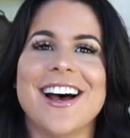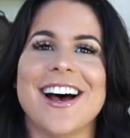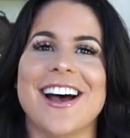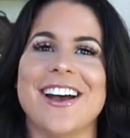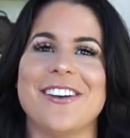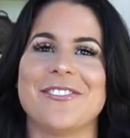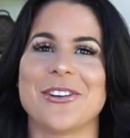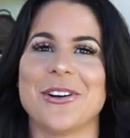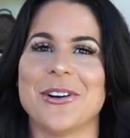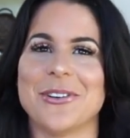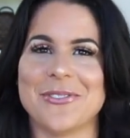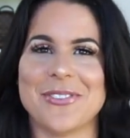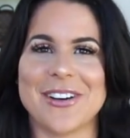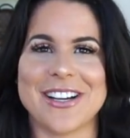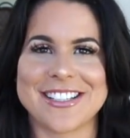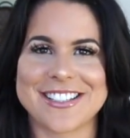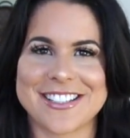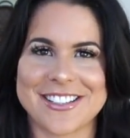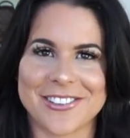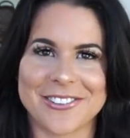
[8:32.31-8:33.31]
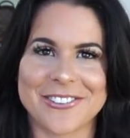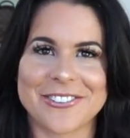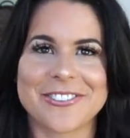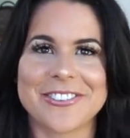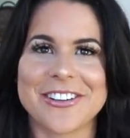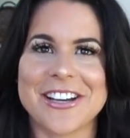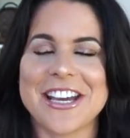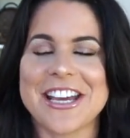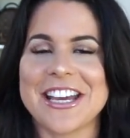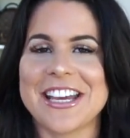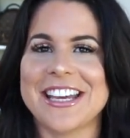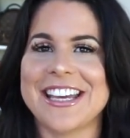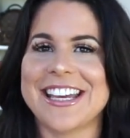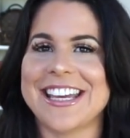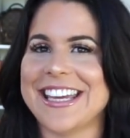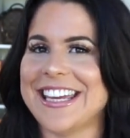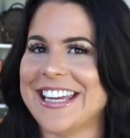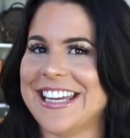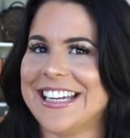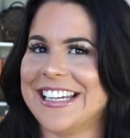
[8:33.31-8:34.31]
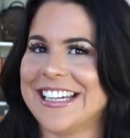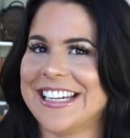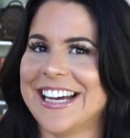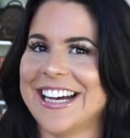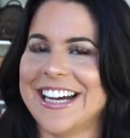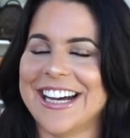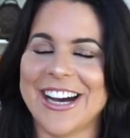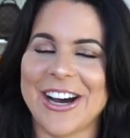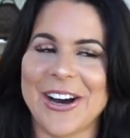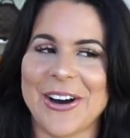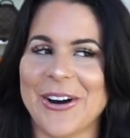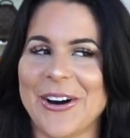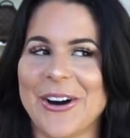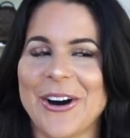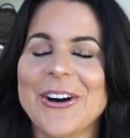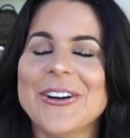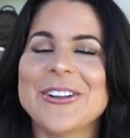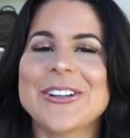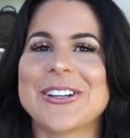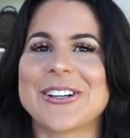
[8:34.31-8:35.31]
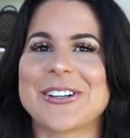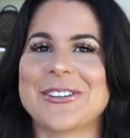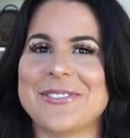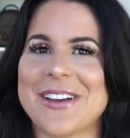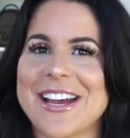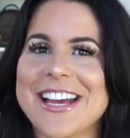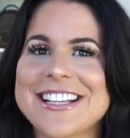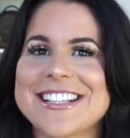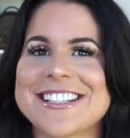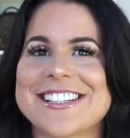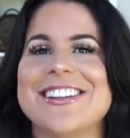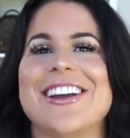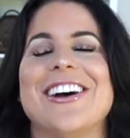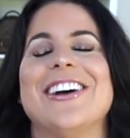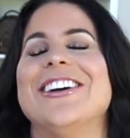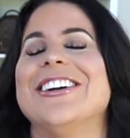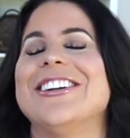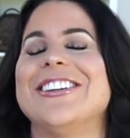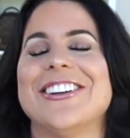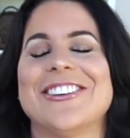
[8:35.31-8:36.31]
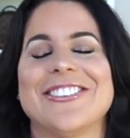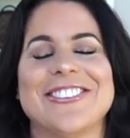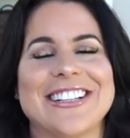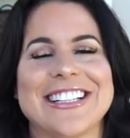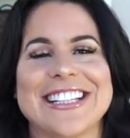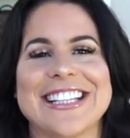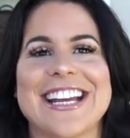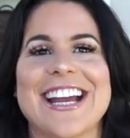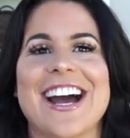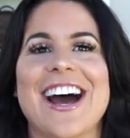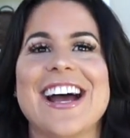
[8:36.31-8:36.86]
I've got myself in a whole lot of mess. No, not really.